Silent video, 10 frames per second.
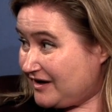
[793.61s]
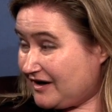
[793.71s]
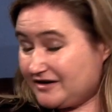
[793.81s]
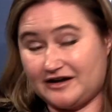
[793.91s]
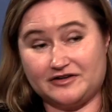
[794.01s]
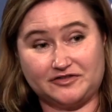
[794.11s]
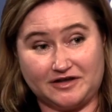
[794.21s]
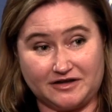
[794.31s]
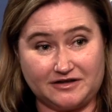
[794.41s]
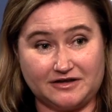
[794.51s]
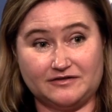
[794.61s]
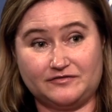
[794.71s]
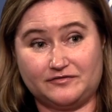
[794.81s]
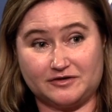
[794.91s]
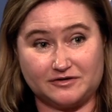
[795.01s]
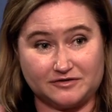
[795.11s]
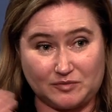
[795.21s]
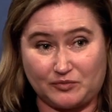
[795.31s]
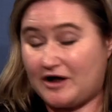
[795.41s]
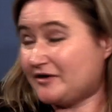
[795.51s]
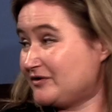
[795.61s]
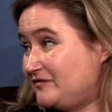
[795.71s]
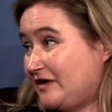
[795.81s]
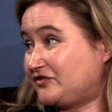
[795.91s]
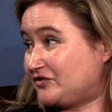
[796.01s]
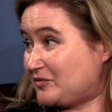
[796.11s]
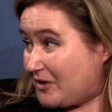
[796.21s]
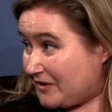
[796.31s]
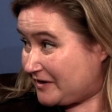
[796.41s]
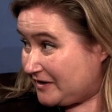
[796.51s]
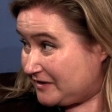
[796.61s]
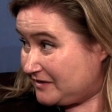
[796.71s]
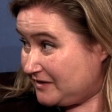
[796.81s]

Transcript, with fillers: I, I think if the, the broader investor market,